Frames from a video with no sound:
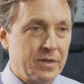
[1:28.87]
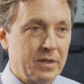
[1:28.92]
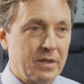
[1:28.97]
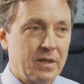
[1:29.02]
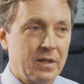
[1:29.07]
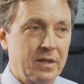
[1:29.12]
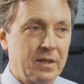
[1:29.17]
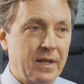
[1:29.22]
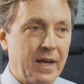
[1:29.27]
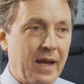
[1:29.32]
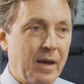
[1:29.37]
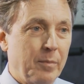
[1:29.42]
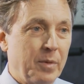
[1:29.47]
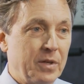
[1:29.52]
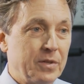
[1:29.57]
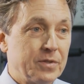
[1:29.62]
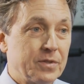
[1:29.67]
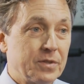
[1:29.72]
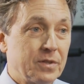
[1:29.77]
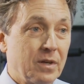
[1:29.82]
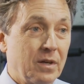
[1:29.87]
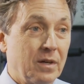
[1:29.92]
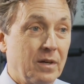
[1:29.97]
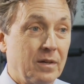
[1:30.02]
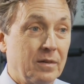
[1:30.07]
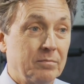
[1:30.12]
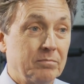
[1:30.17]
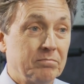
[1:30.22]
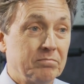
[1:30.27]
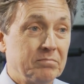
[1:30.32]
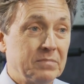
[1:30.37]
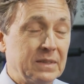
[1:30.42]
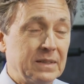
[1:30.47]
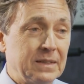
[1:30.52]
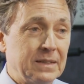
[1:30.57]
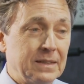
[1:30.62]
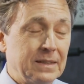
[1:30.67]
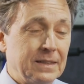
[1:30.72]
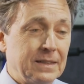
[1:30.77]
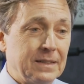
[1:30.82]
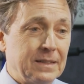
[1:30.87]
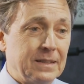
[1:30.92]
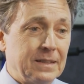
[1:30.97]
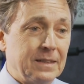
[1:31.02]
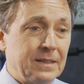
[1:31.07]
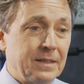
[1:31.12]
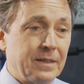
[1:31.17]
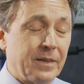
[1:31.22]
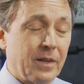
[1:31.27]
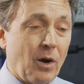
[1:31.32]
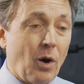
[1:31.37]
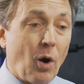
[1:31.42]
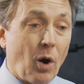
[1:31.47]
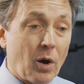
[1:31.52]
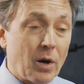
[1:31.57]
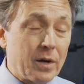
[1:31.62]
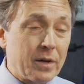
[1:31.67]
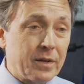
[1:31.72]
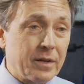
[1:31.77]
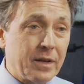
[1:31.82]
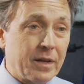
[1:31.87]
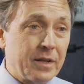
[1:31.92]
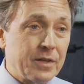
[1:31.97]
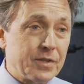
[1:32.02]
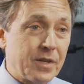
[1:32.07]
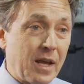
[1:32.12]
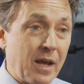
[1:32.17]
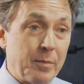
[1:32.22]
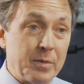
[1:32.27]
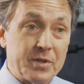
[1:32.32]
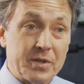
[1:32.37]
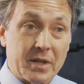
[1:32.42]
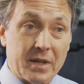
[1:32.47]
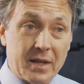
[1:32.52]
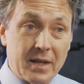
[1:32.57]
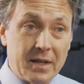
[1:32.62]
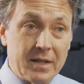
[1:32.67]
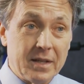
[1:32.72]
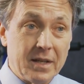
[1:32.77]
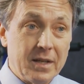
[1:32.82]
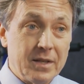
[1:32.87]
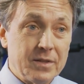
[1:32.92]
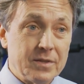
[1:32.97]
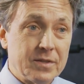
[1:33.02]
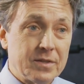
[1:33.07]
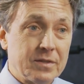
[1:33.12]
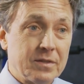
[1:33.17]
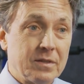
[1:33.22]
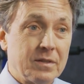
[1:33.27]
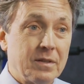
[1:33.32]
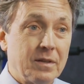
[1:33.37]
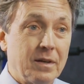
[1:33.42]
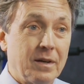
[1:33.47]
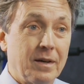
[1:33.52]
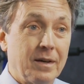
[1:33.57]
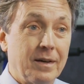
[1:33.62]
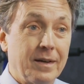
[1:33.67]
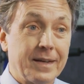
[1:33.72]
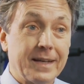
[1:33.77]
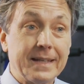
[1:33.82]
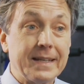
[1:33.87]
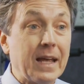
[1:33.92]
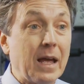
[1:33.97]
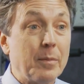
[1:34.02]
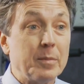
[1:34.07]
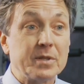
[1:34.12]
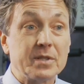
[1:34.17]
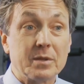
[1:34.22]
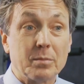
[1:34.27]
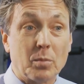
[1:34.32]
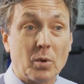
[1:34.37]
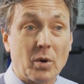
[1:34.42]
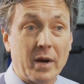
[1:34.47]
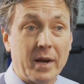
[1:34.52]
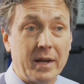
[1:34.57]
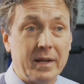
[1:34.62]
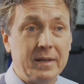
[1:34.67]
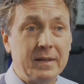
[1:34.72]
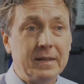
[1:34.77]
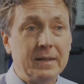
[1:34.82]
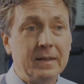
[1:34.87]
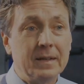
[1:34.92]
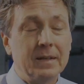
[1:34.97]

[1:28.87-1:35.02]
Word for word: It can damage um, the heart, it can damage the kidneys, uh, it can damage the brain.